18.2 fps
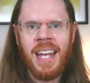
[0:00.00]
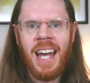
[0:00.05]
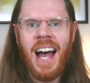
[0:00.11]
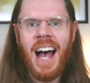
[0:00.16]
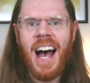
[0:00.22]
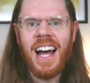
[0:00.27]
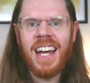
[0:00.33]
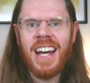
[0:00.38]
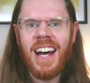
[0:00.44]

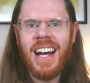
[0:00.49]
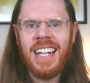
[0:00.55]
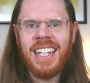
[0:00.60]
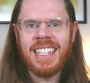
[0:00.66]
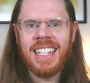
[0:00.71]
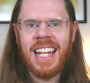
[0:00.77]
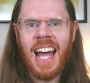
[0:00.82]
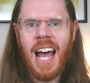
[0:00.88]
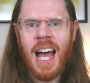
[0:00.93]
Hi,
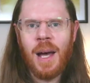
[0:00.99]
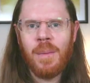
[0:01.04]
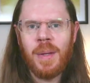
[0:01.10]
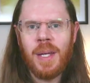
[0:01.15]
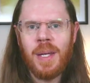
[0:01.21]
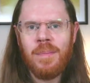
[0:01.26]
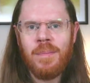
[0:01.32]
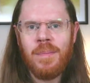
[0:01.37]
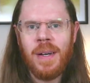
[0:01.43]
guys, and
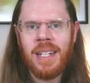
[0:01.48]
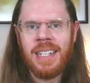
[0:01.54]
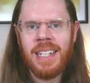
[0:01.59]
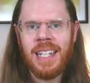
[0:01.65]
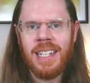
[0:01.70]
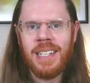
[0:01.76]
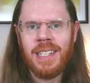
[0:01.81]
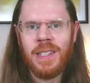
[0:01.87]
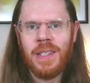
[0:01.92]
happy
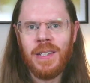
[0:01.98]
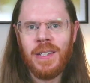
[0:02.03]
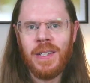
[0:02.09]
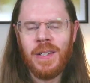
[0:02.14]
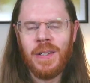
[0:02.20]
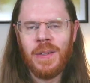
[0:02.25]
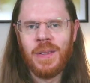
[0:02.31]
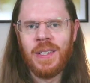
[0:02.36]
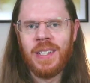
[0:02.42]
Monday to
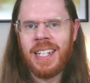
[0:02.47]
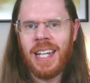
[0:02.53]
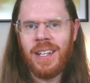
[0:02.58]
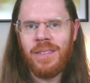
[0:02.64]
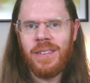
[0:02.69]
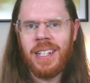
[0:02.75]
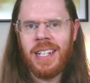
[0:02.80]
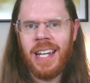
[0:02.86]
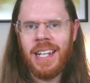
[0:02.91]
you.
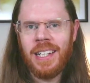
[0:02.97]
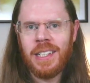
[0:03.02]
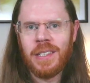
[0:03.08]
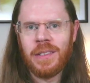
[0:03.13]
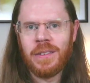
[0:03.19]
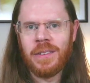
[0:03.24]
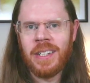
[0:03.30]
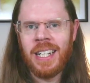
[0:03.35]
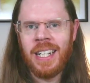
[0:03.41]
David
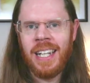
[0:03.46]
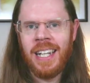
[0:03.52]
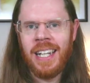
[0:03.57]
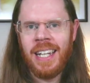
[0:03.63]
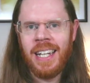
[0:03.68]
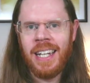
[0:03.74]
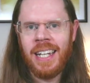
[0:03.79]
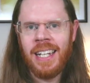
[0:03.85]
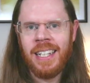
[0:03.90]
Essery
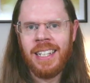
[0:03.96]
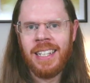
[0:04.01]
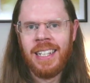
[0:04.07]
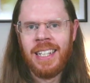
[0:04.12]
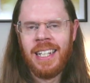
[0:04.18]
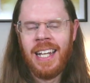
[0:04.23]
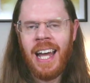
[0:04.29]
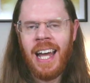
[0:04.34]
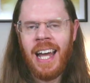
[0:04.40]
here.
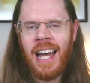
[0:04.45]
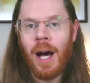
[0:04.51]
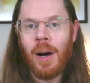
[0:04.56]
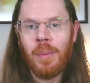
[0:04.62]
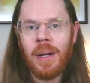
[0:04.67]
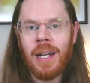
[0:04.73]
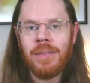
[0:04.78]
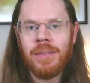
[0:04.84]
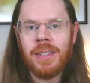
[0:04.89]
Our
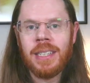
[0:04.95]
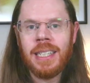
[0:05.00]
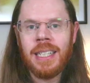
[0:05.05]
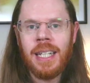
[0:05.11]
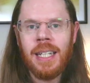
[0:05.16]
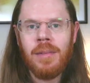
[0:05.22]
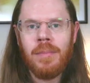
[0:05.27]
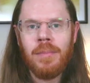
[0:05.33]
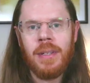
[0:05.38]
beloved
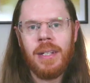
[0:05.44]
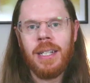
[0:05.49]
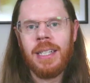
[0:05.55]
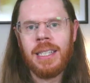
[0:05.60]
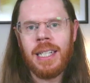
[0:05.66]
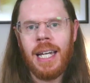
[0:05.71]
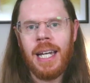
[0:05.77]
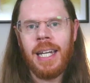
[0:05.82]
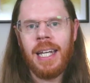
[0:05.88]
Tim
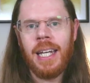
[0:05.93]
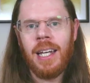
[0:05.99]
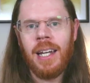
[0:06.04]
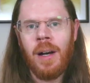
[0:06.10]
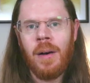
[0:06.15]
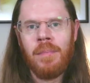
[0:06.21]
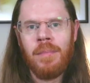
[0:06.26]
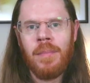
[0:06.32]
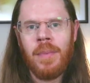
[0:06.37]
is taking
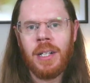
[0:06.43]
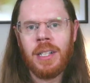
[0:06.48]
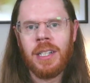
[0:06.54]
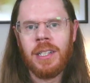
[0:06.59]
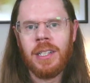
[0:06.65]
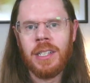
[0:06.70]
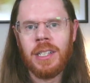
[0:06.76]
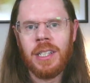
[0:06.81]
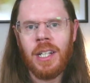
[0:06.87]
a much
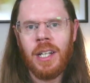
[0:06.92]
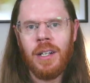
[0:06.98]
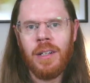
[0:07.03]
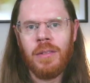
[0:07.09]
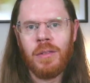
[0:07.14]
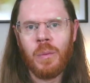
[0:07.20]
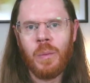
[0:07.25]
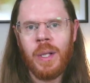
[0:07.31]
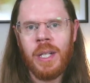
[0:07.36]

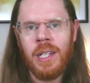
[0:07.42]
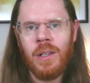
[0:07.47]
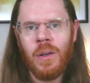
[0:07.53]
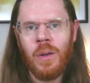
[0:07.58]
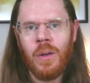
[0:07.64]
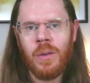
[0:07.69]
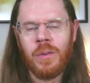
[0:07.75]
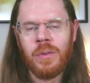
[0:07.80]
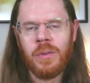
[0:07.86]
deserved week
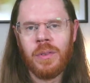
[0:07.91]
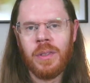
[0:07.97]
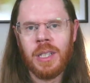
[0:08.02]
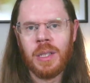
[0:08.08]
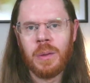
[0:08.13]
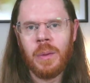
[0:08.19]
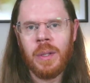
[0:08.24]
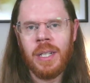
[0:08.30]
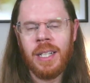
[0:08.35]
off
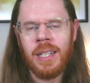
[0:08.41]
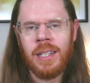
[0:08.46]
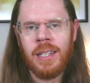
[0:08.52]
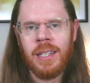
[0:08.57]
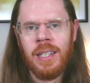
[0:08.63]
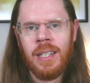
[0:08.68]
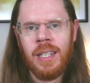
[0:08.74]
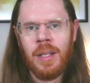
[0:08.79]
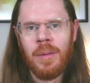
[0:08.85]
this
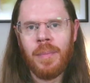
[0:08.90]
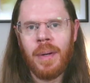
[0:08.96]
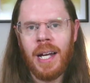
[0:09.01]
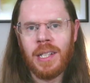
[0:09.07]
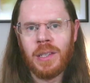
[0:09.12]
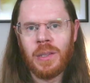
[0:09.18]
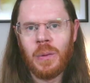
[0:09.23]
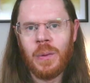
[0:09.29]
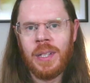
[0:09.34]
week. But
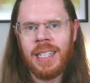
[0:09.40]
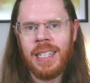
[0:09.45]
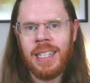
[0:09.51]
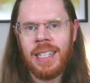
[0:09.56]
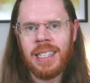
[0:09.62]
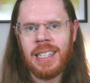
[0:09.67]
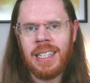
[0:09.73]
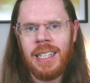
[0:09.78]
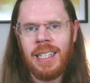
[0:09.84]
as always, he
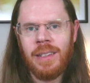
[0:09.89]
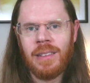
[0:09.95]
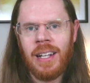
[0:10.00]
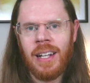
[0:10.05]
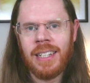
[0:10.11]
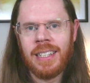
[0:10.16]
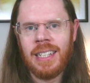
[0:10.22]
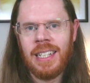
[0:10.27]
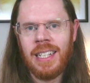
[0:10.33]
doesn't leave,
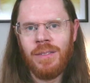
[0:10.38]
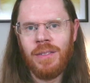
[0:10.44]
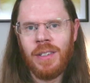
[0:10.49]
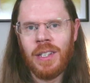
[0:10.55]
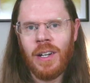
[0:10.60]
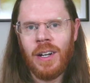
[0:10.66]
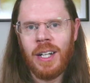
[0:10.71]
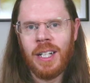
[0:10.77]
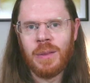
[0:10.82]
like to leave you
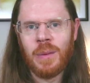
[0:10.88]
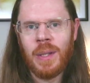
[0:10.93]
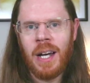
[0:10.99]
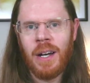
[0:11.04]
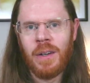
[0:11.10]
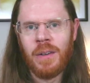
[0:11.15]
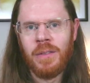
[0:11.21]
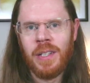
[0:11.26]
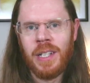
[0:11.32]
guys
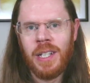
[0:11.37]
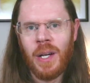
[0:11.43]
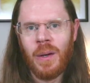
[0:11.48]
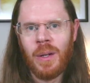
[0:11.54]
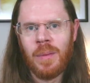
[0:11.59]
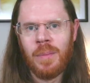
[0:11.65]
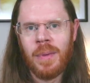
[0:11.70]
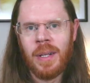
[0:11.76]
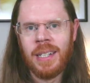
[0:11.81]
without a video
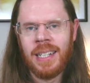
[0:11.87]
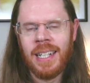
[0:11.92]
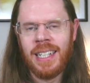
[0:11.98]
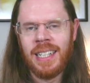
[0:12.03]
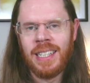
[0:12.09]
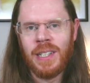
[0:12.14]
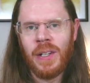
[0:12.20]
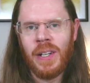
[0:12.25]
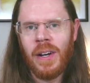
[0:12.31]
on a Monday,
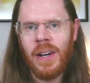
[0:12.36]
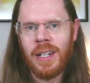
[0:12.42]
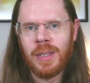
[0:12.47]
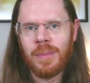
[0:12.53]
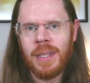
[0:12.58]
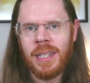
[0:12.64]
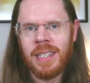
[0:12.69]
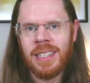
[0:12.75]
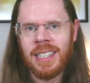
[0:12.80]
so he
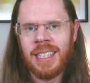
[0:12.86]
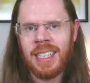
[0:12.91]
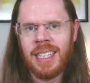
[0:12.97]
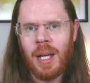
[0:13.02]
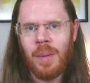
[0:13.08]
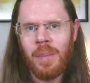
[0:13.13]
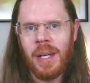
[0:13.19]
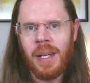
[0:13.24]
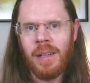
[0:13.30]
asked me to
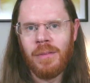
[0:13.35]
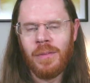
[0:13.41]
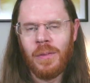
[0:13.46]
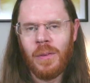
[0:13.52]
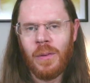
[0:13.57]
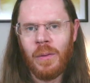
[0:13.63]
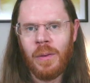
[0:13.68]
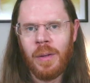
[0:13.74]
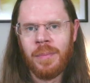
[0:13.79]
step in
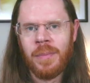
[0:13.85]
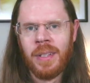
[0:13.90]
for him,